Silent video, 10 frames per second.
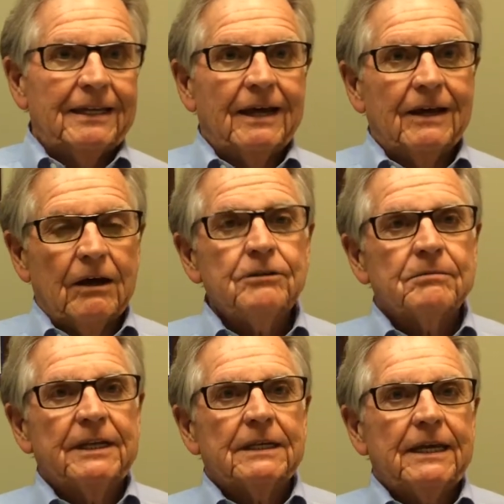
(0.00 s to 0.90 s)
and
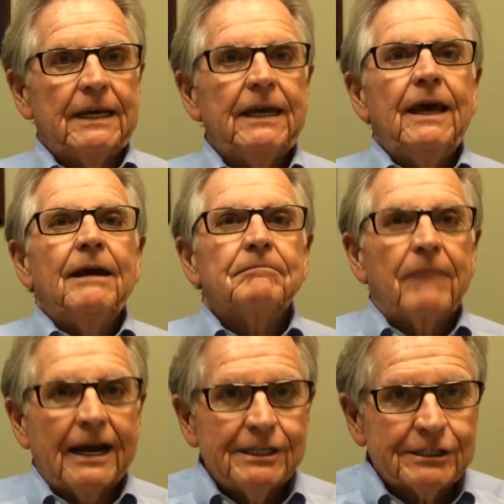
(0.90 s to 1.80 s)
ultimately,
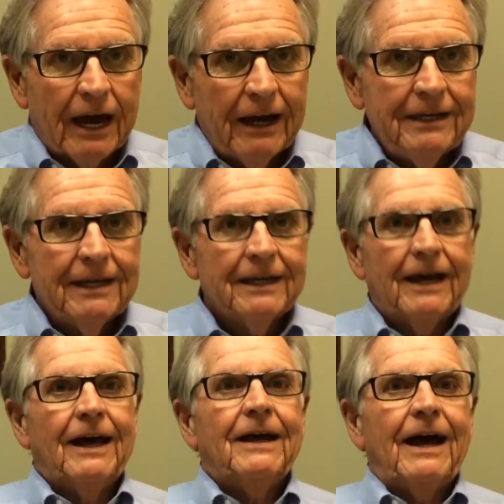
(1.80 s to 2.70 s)
by
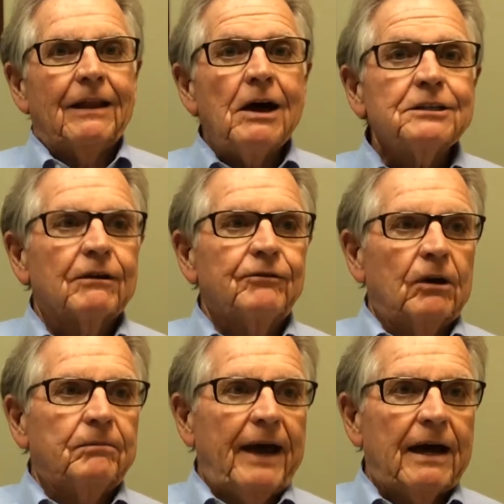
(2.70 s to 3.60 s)
design, I lost
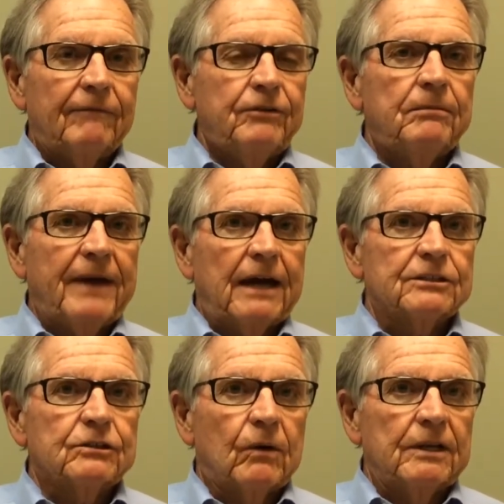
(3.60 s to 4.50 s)
a few
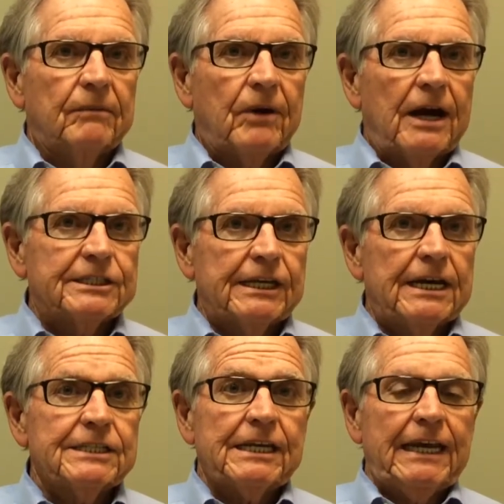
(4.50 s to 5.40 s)
pounds during the
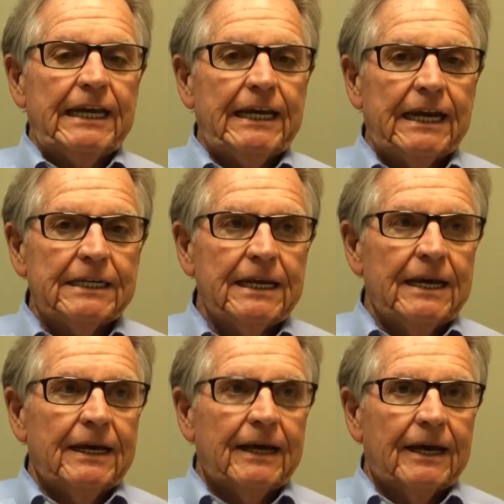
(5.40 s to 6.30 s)
process,
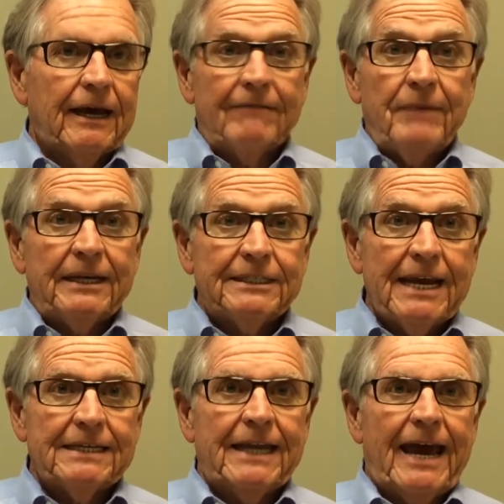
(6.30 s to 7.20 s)
and I've
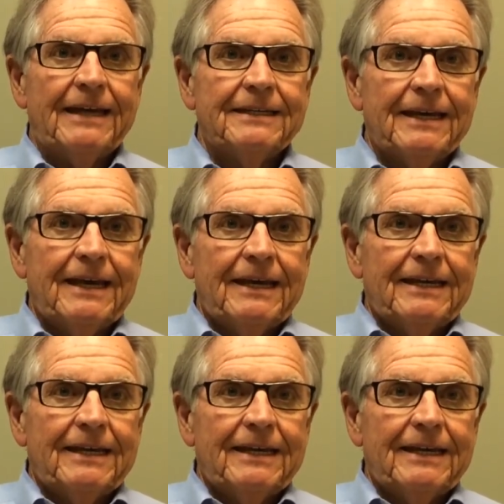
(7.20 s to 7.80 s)
maintained that.